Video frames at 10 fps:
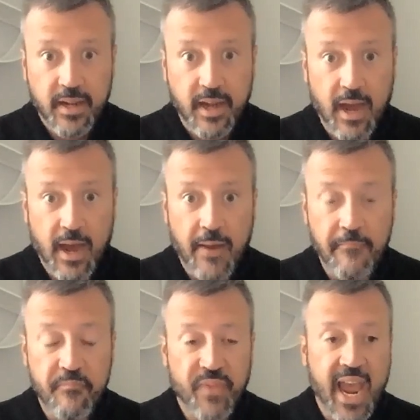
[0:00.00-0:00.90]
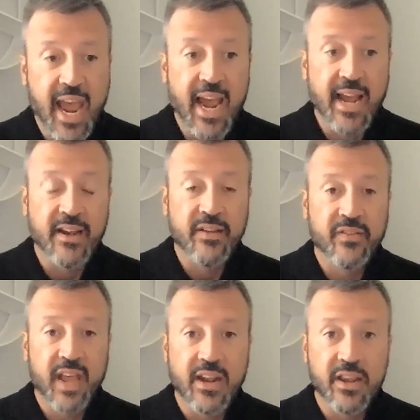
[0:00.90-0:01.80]
and
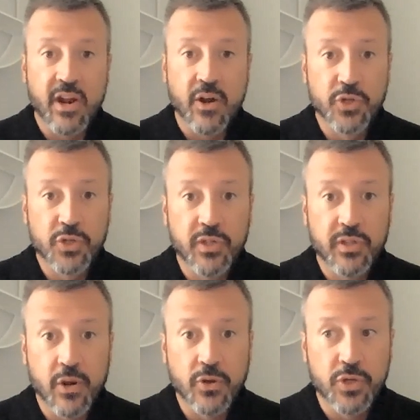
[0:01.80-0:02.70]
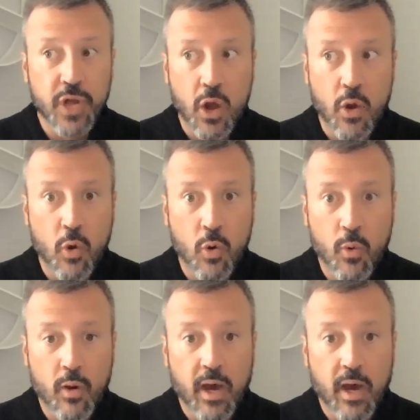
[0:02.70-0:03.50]
there's no